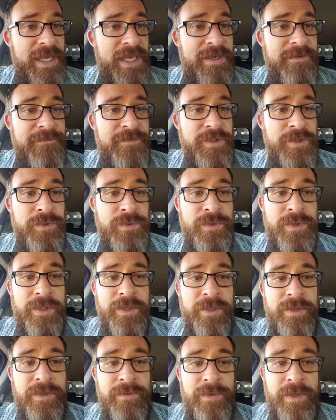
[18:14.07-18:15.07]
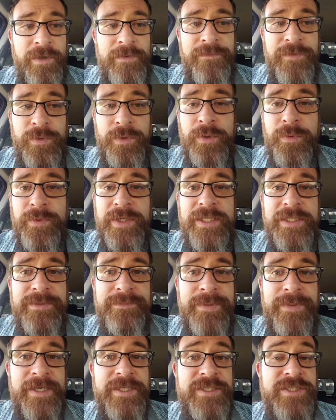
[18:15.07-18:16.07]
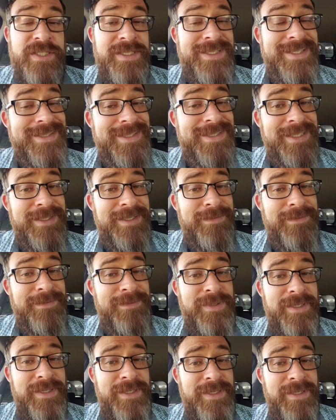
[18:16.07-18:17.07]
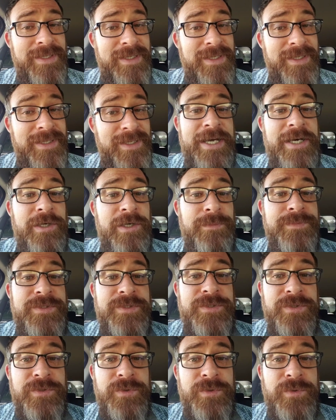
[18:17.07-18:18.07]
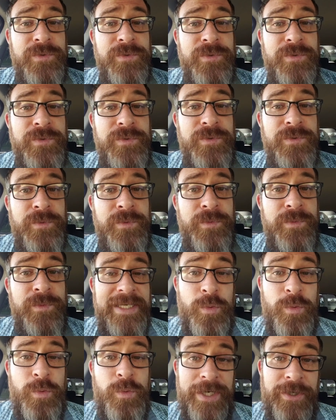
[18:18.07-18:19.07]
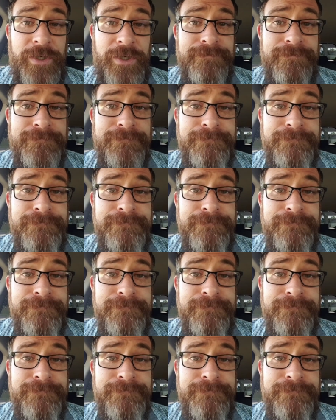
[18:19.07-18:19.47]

if you are real impatient, this can be a big help to getting it quicker.